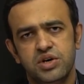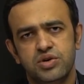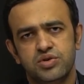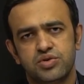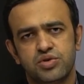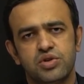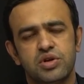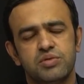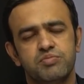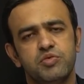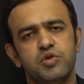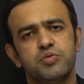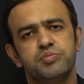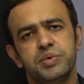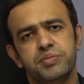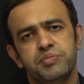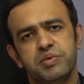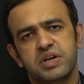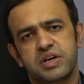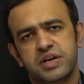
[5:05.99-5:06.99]
so that more
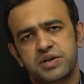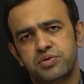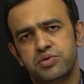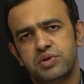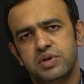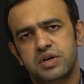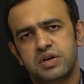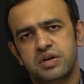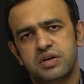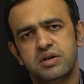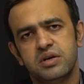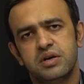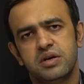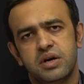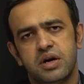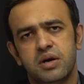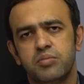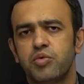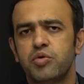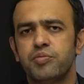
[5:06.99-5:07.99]
people get to learn
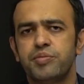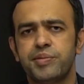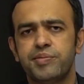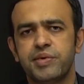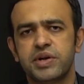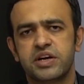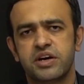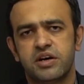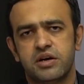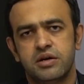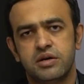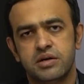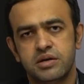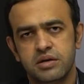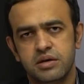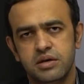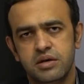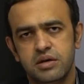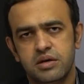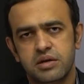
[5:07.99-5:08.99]
and more people can earn.
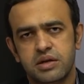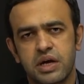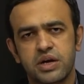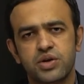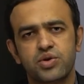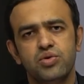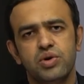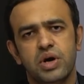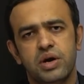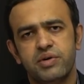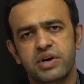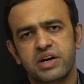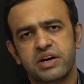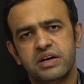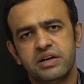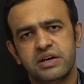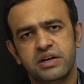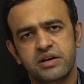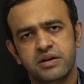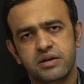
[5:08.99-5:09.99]
Thank you. Have a
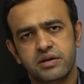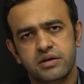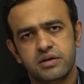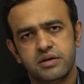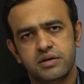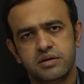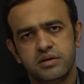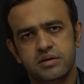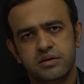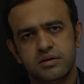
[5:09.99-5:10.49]
great day.